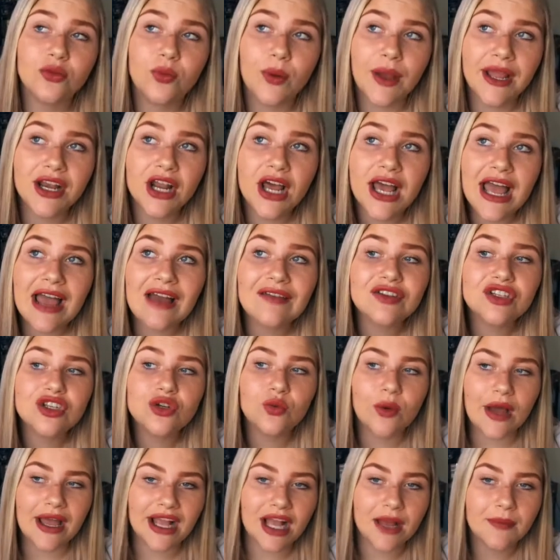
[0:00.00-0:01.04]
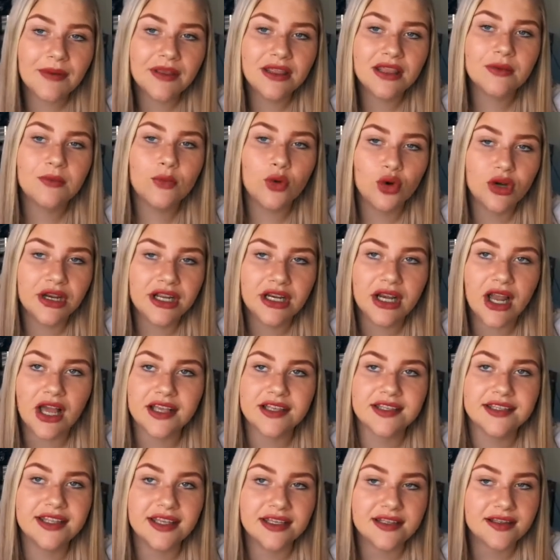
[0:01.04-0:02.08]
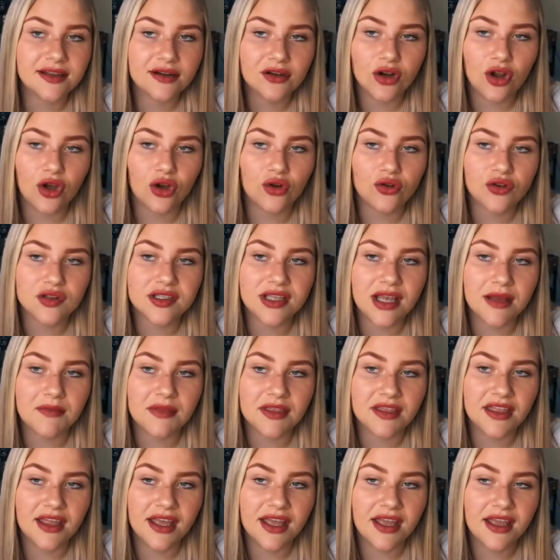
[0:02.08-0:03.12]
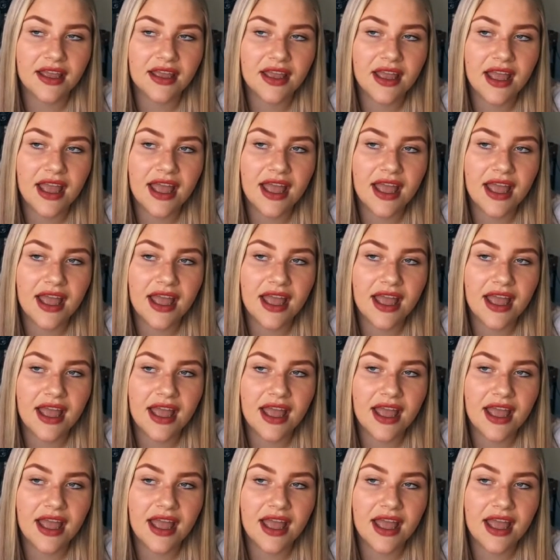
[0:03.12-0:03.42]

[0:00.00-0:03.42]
When I have to wake up in the morning like 6 o'clock or something,